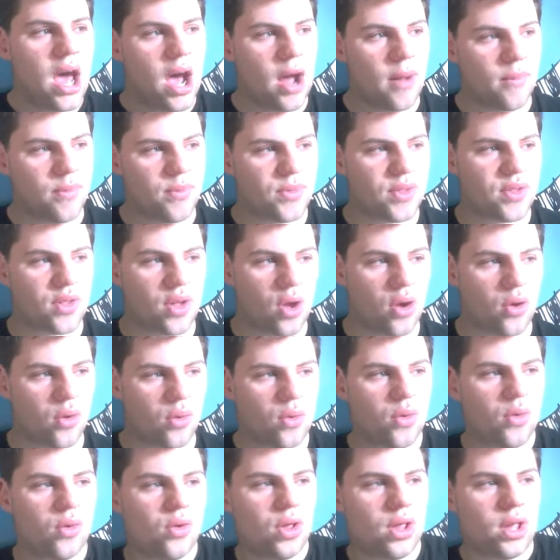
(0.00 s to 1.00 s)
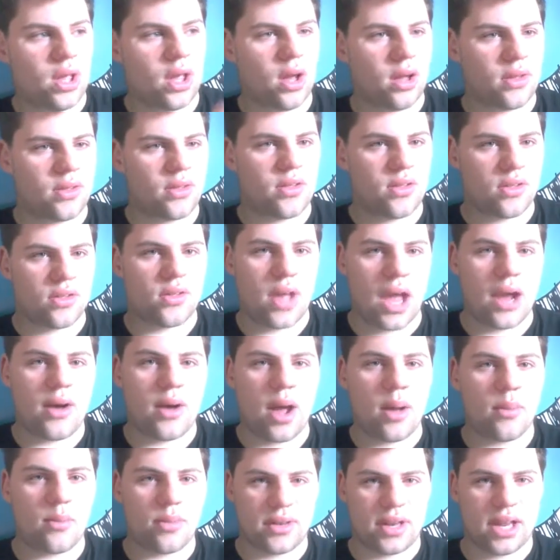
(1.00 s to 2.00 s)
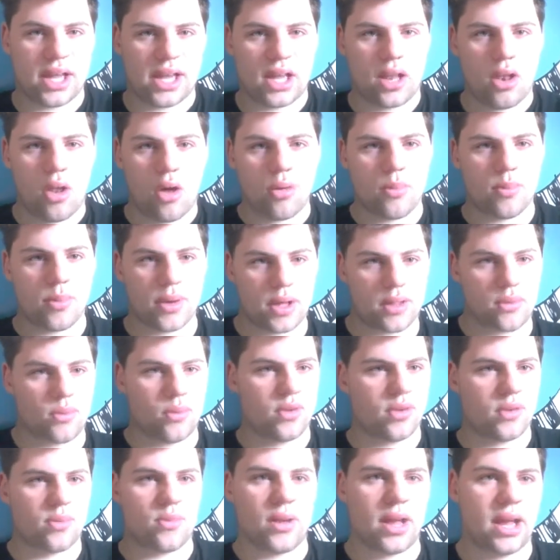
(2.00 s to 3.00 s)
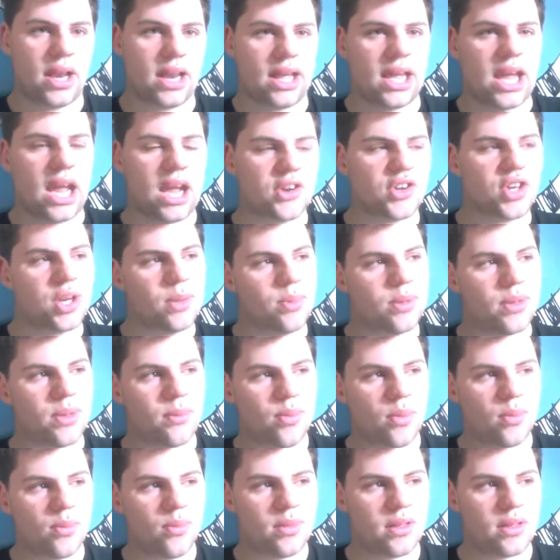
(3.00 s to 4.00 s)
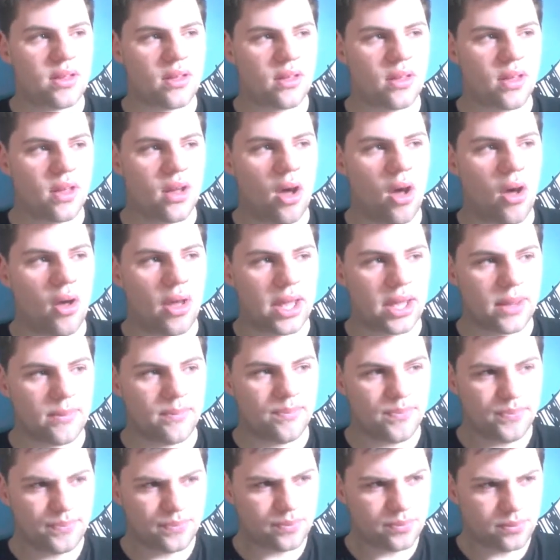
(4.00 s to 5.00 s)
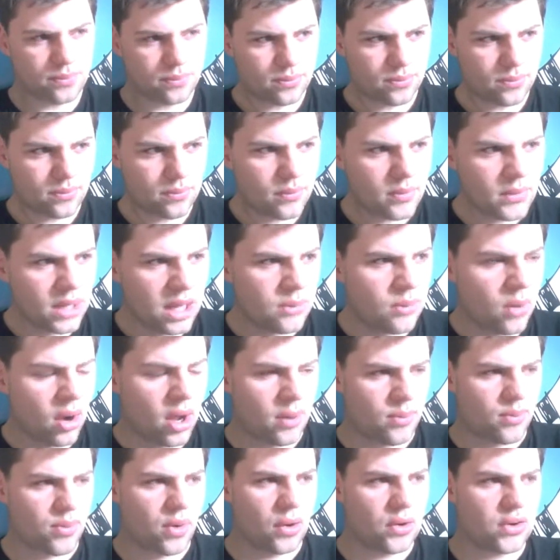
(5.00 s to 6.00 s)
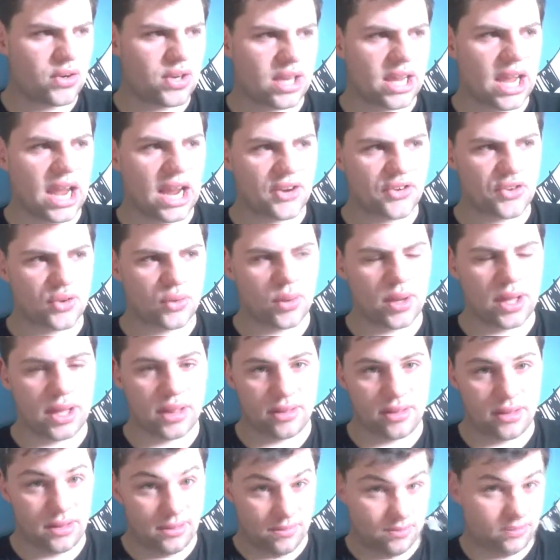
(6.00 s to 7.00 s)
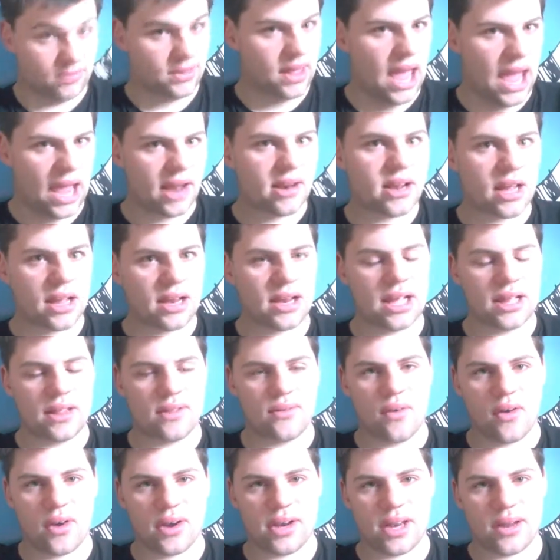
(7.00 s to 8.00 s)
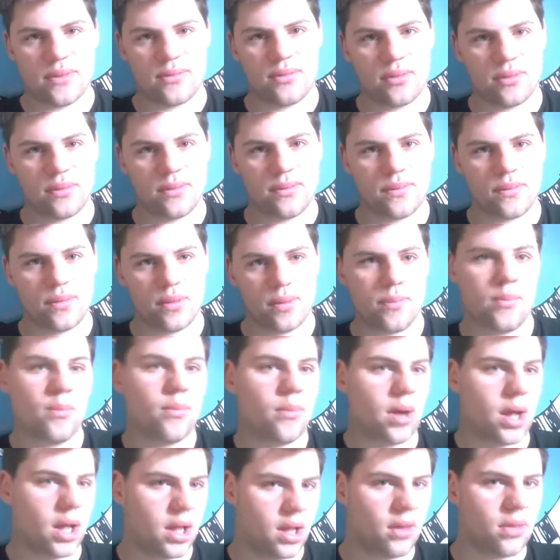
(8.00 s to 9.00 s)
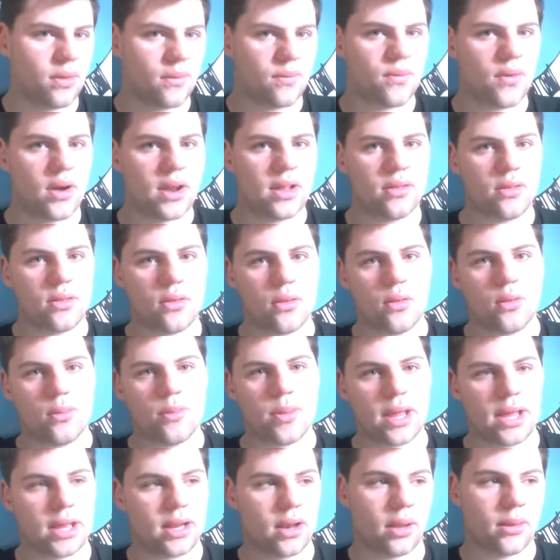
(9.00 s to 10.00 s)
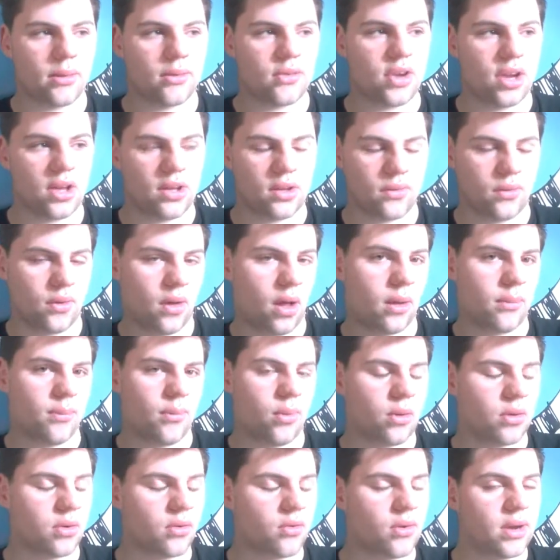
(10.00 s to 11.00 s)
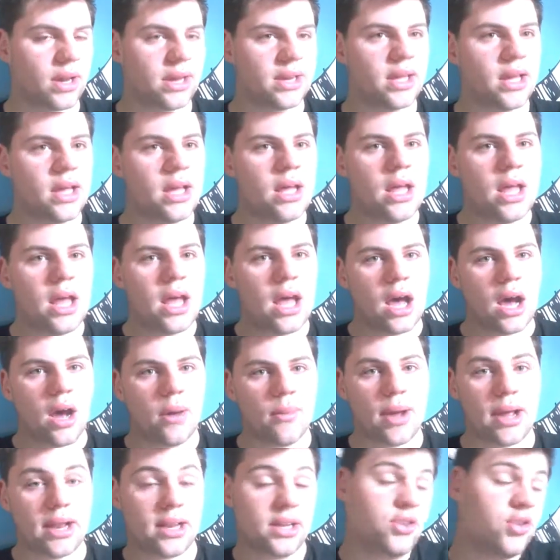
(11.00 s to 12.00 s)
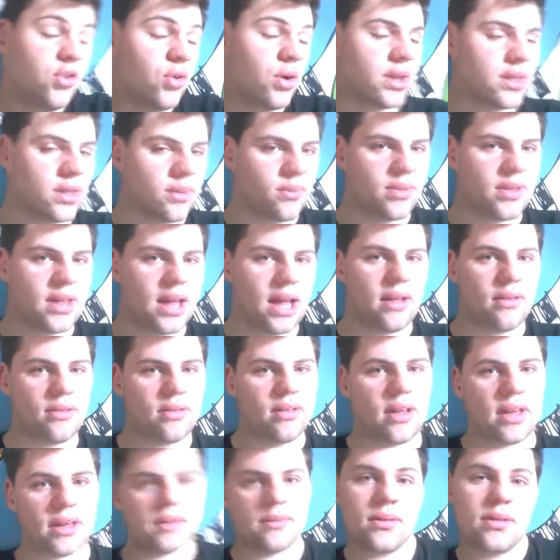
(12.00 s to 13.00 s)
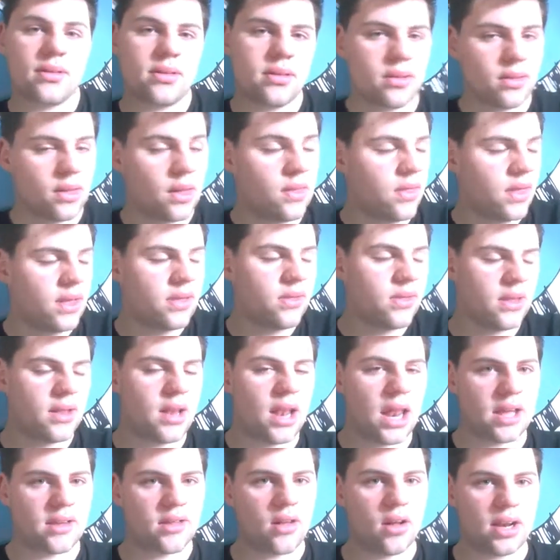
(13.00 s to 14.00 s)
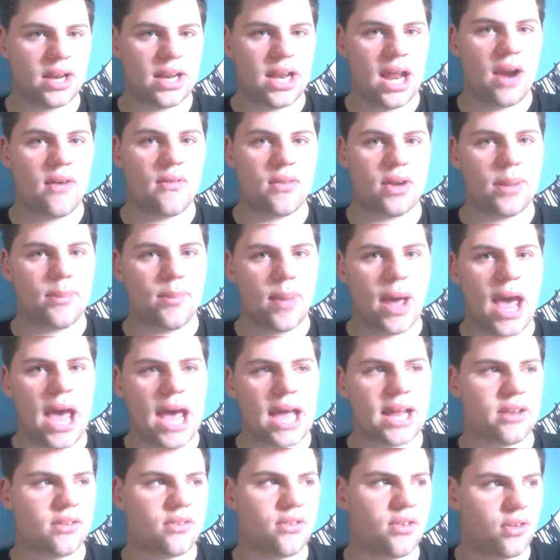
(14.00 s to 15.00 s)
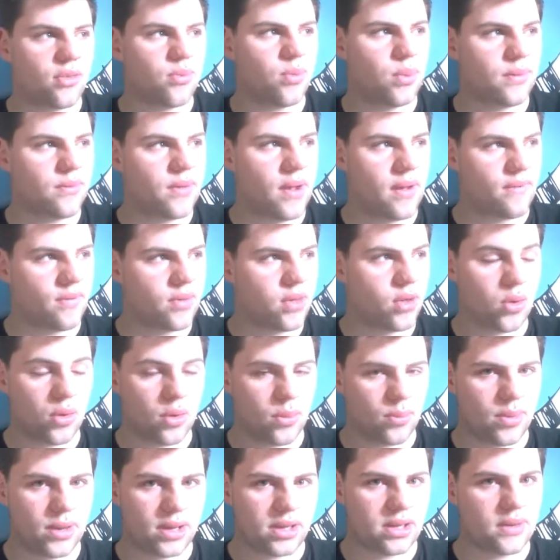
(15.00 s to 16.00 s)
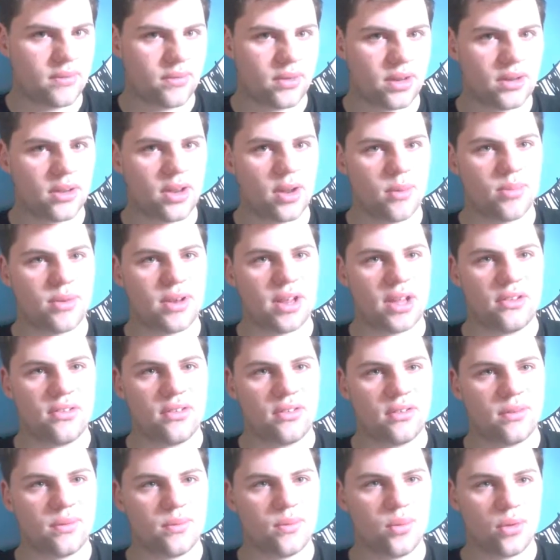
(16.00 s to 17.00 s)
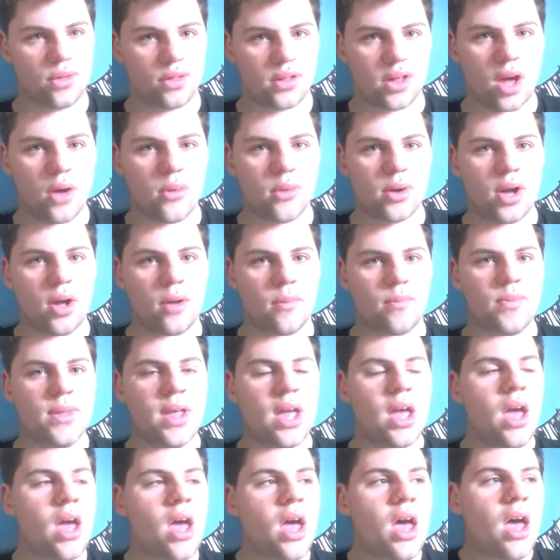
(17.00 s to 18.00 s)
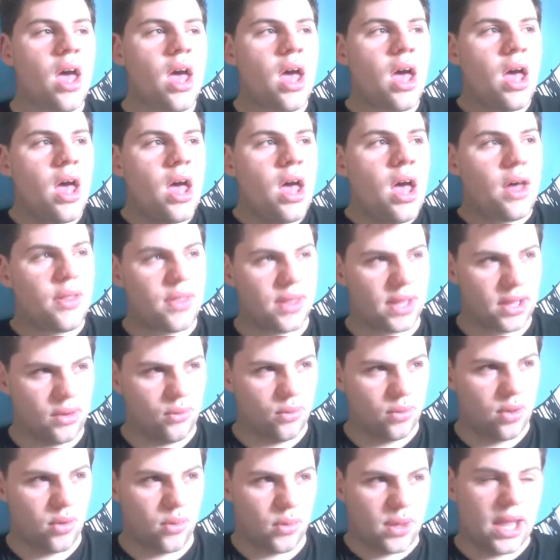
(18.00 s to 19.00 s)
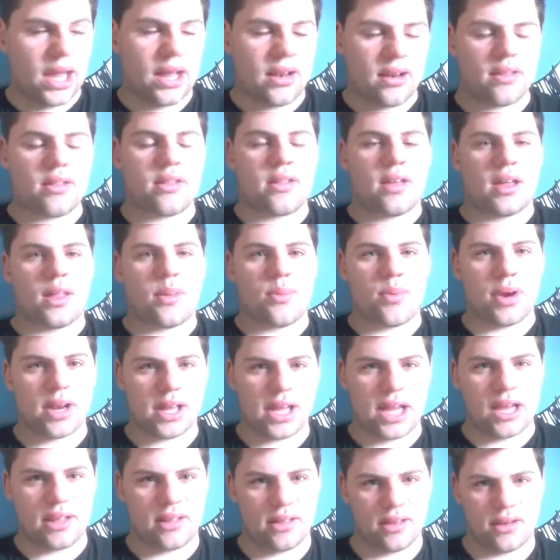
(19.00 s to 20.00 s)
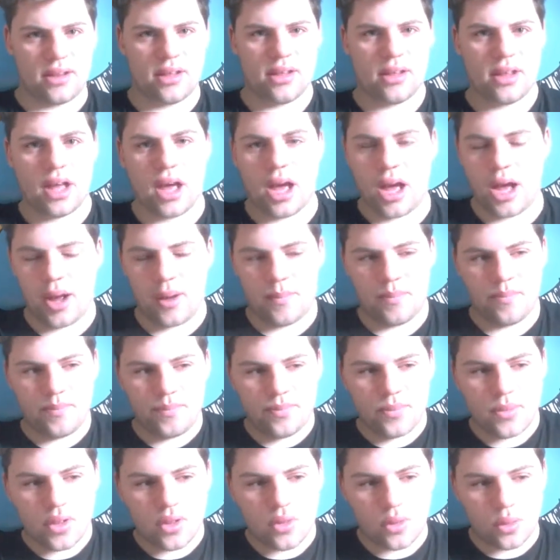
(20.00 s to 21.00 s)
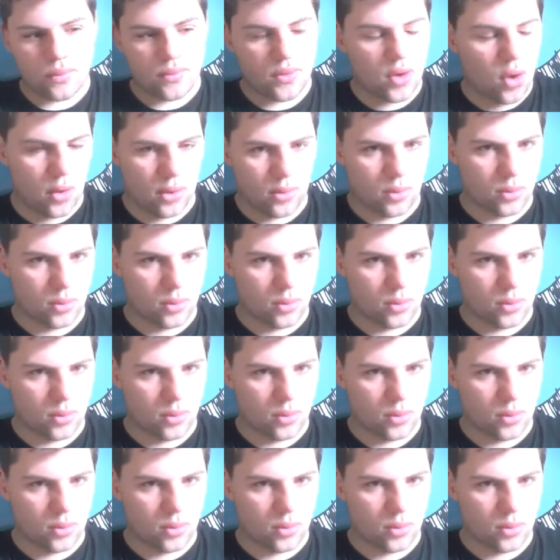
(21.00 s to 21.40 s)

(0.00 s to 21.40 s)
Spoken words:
So to help the deck along, because we're just playing it casually. But the problem is that my approach to casual is that, and it's very different from my other friends who are playing like Change of Heart and Pot of Greed, and enjoying themselves. Like the decks aren't inherently bad. It's just we've have two completely different interpretations of what's going on. I think also, again, as I say, the predicated sort of knowing